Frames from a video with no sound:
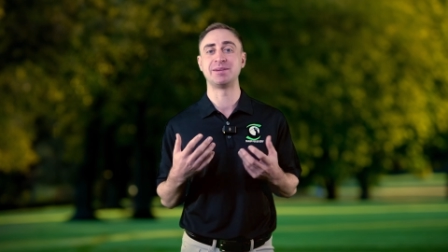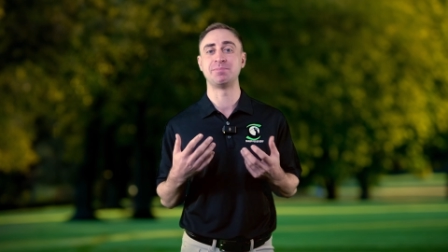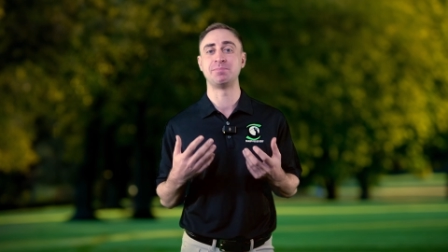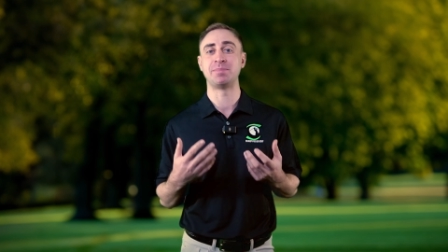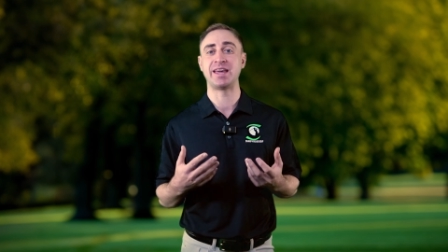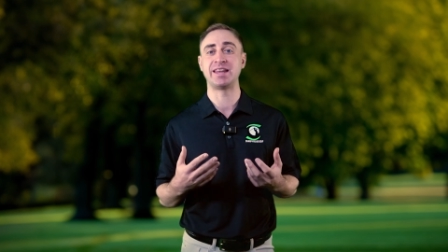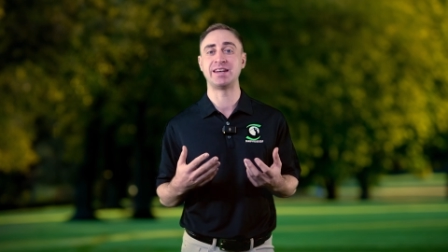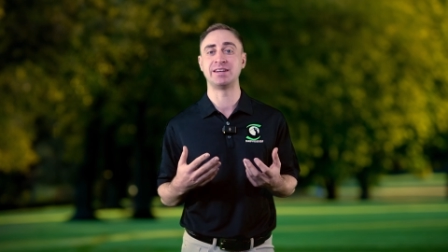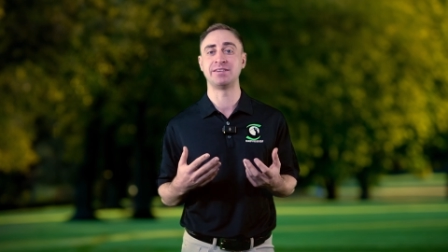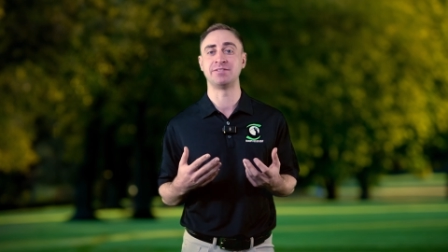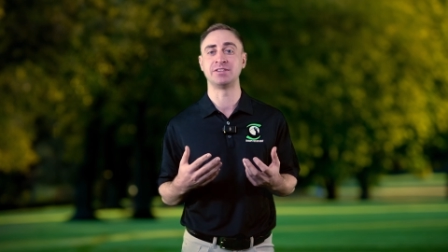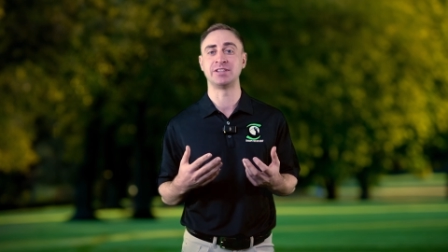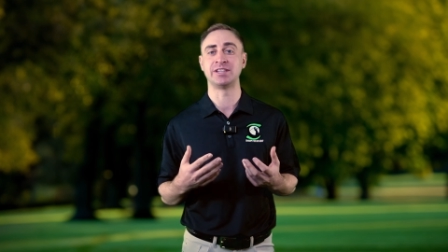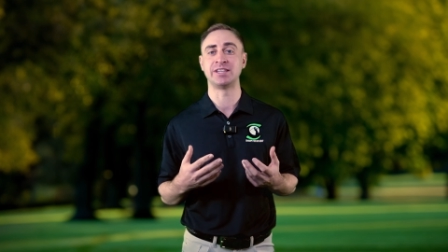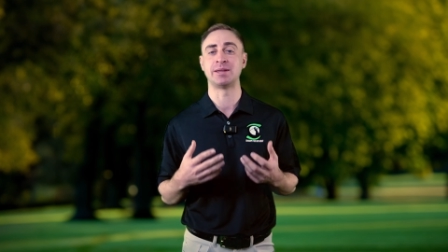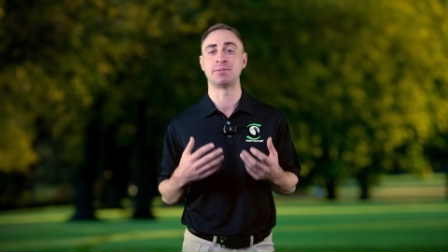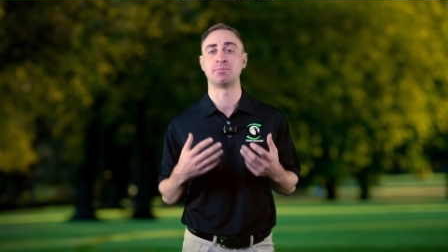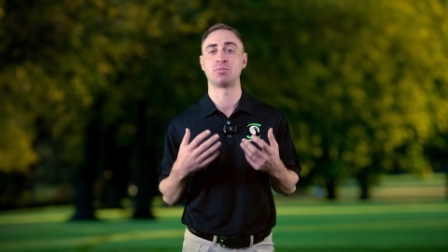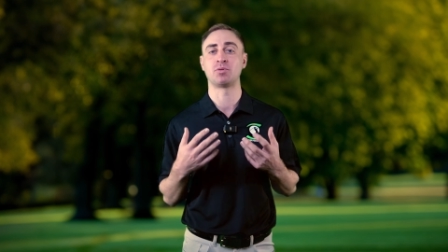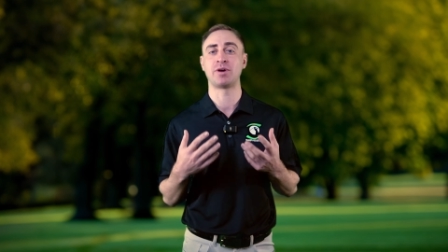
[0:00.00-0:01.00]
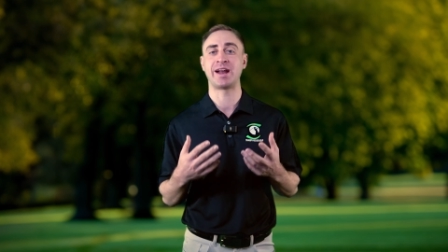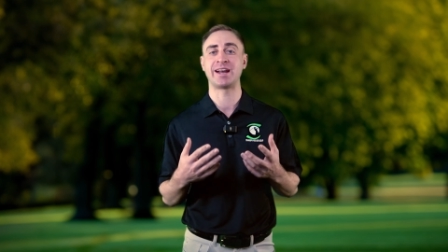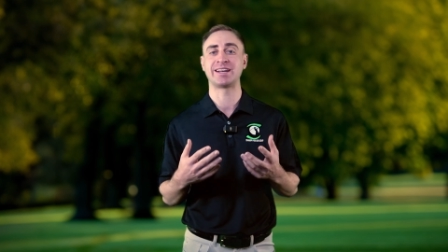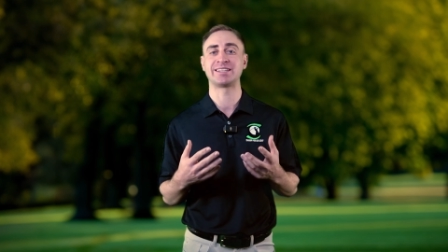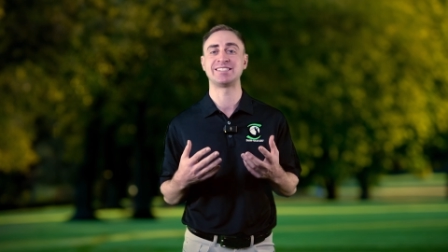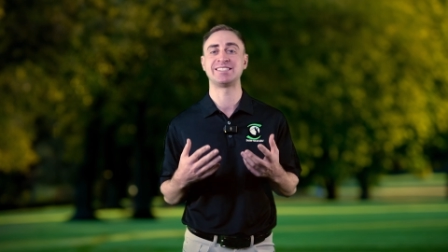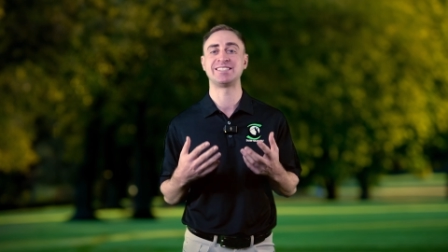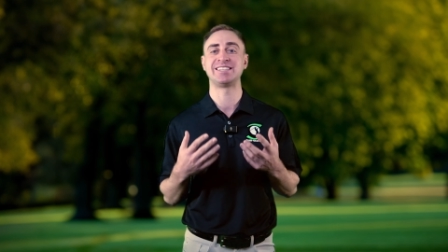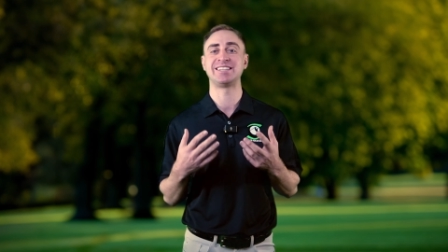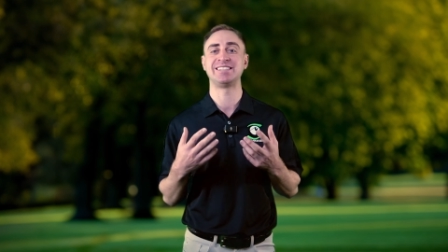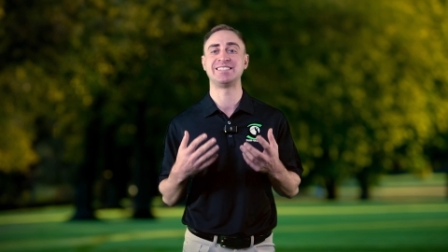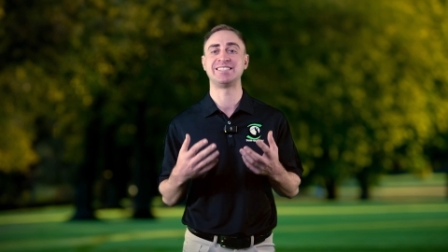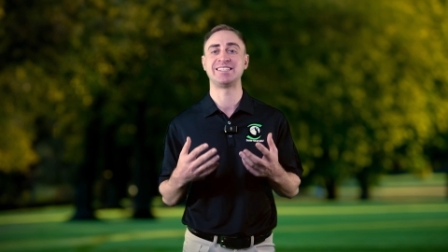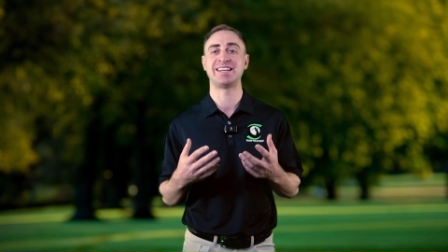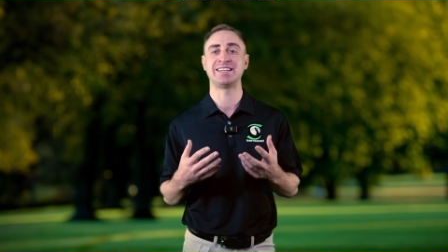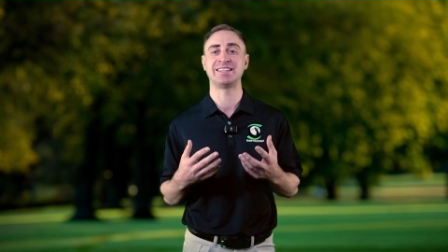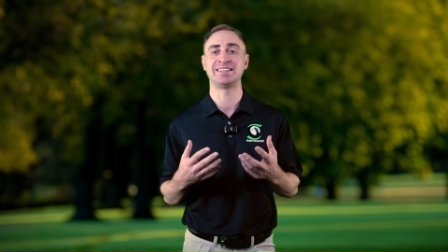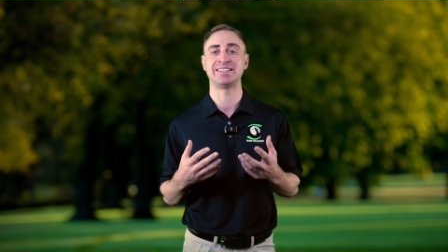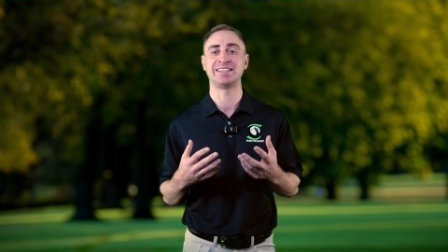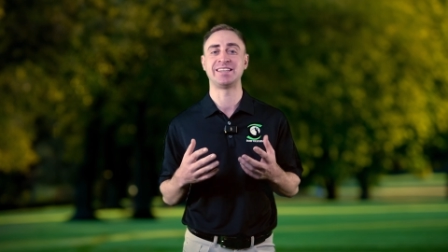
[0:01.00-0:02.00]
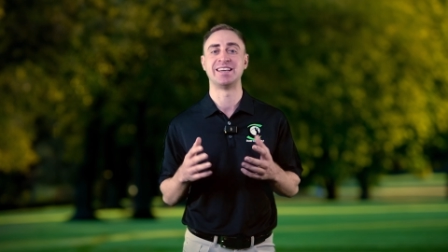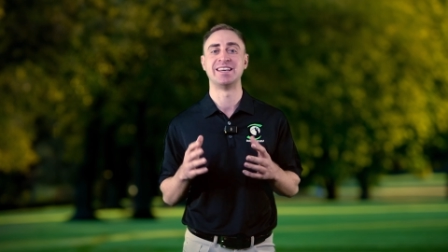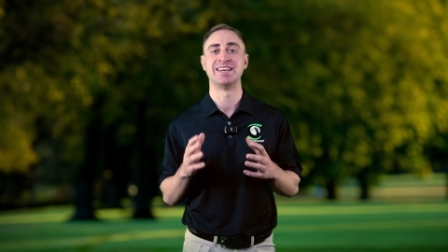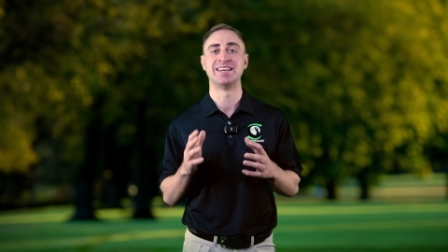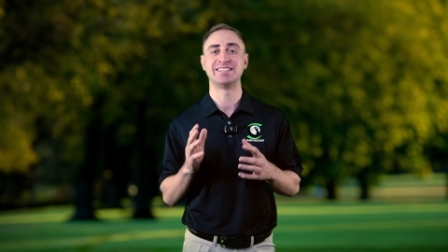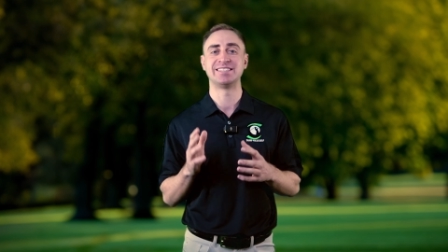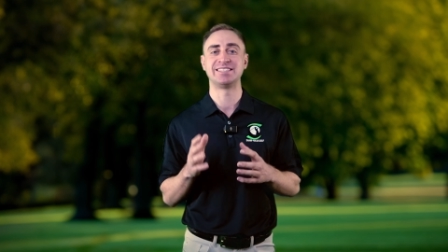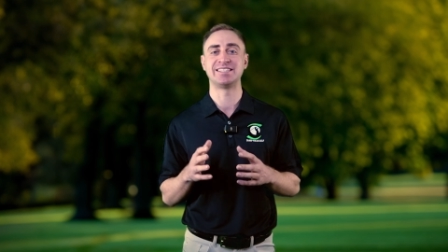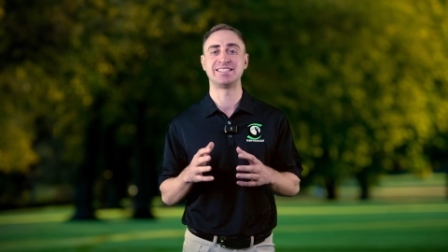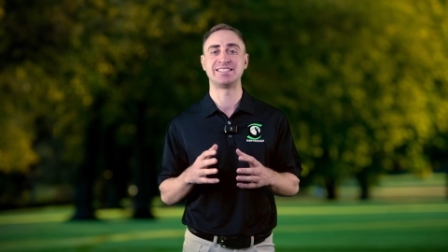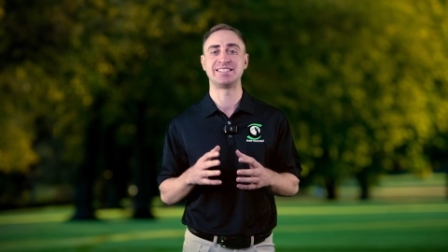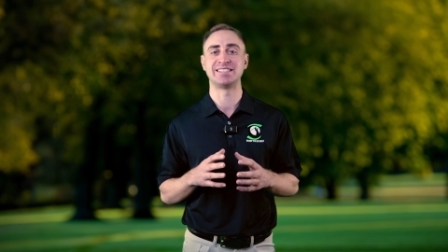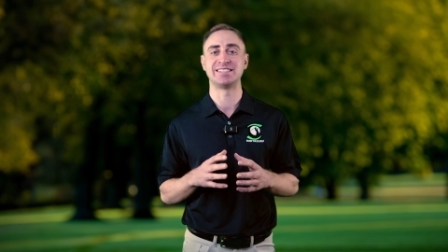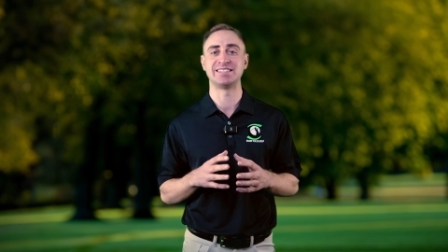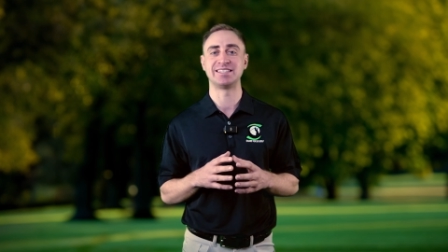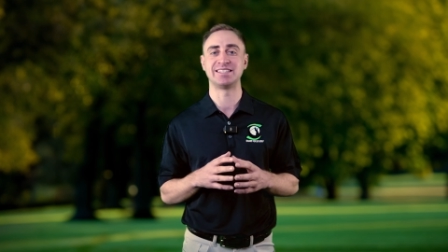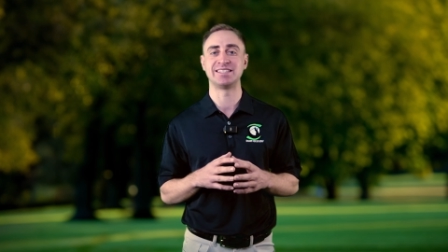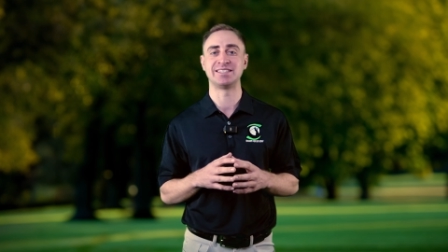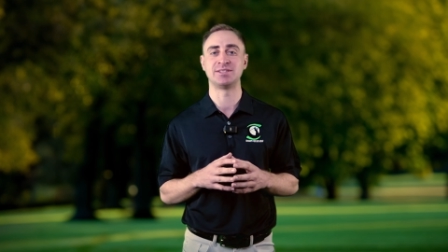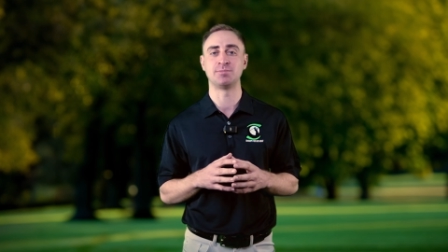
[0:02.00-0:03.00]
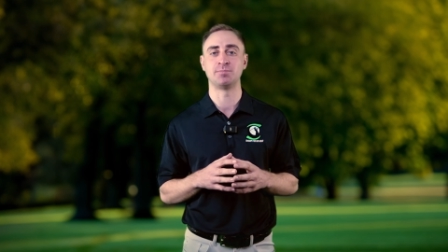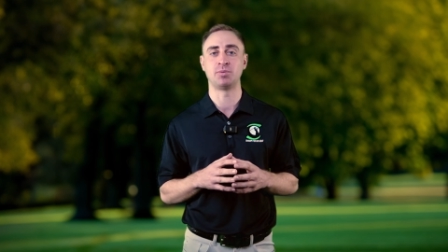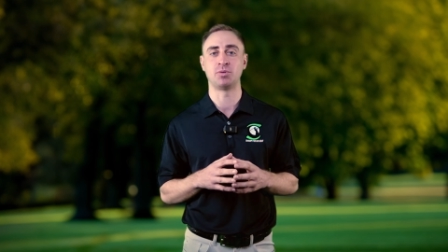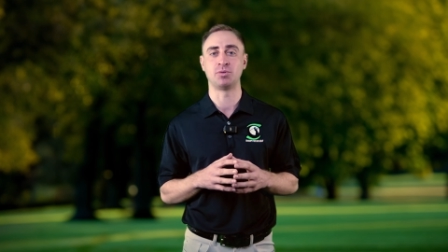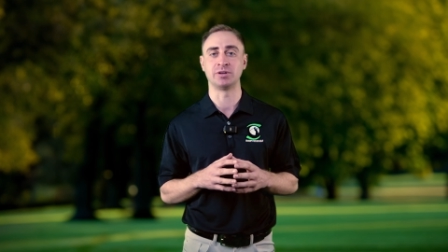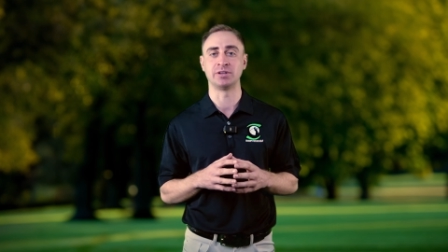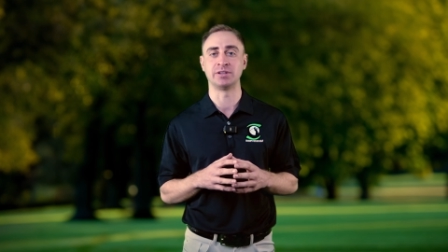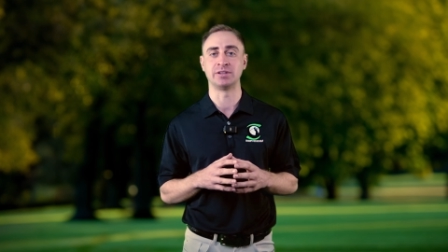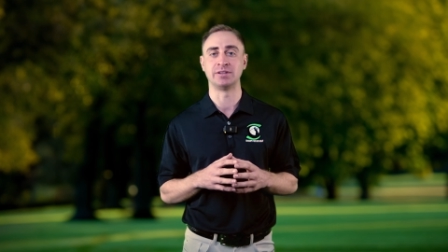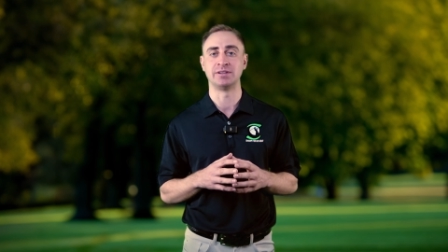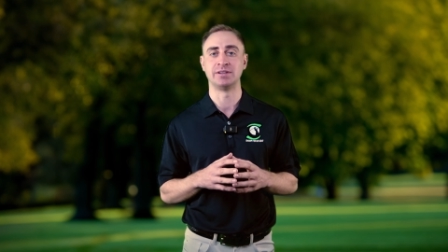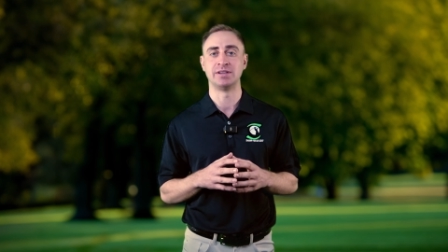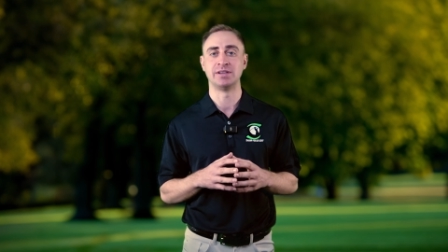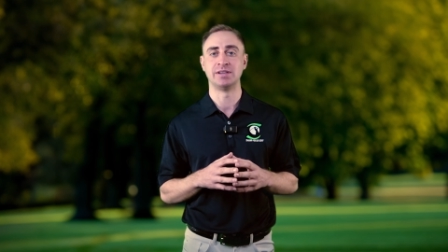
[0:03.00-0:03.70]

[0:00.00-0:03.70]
competitively and practicing daily, distance is important,